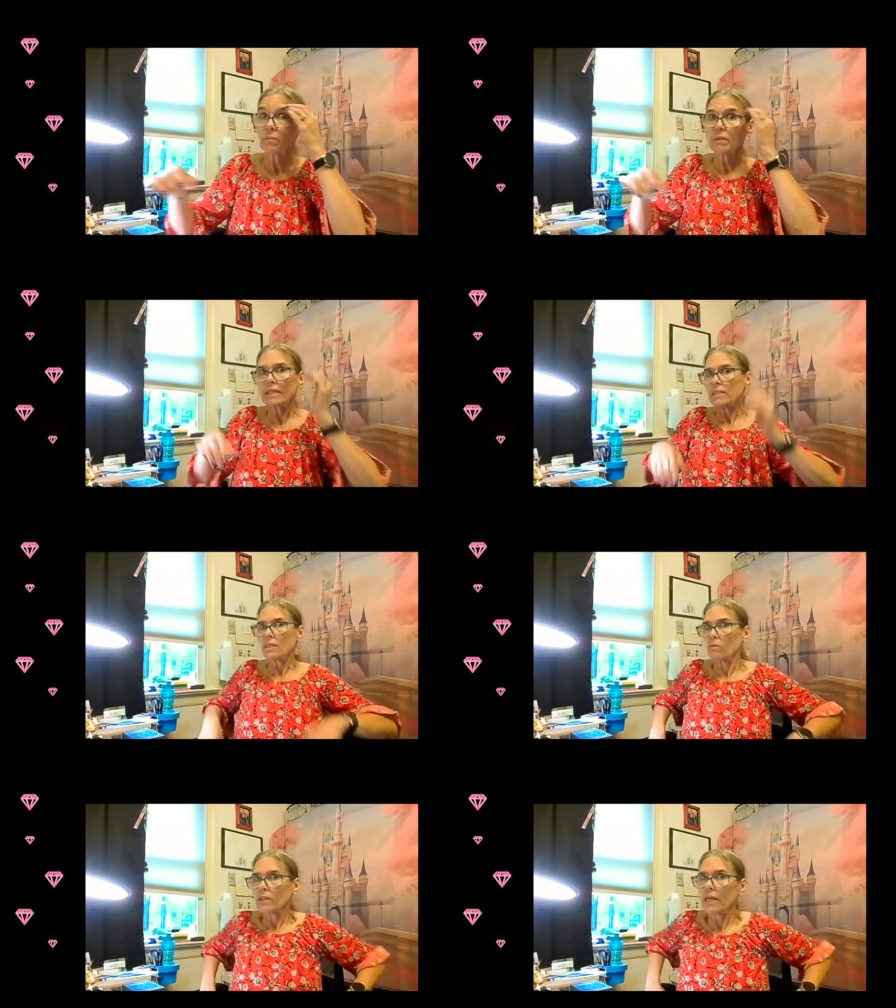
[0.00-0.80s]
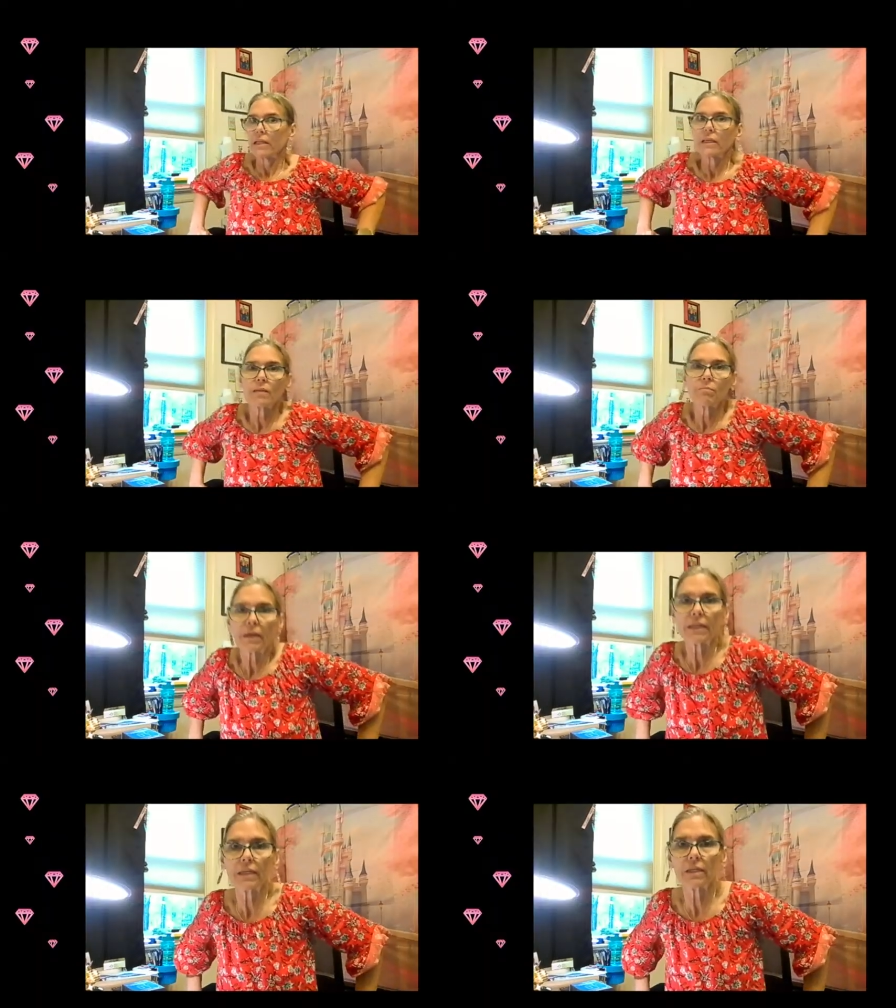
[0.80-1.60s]
replacing with alien
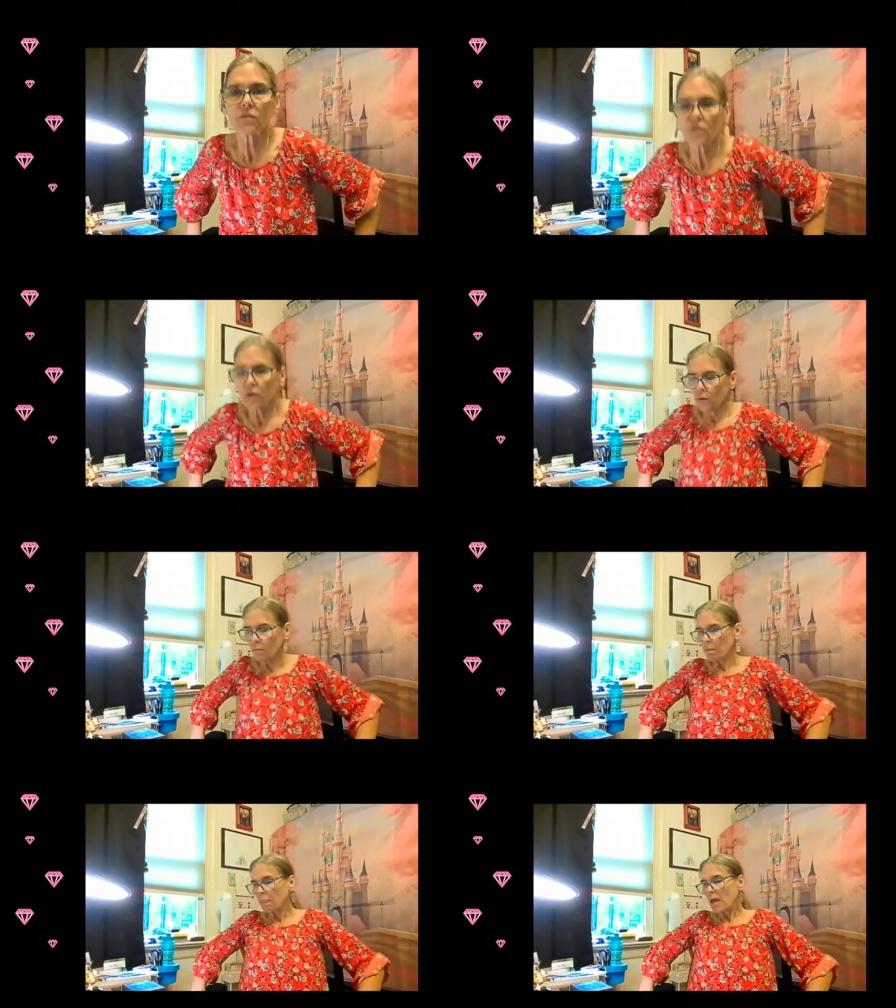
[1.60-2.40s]
putty. So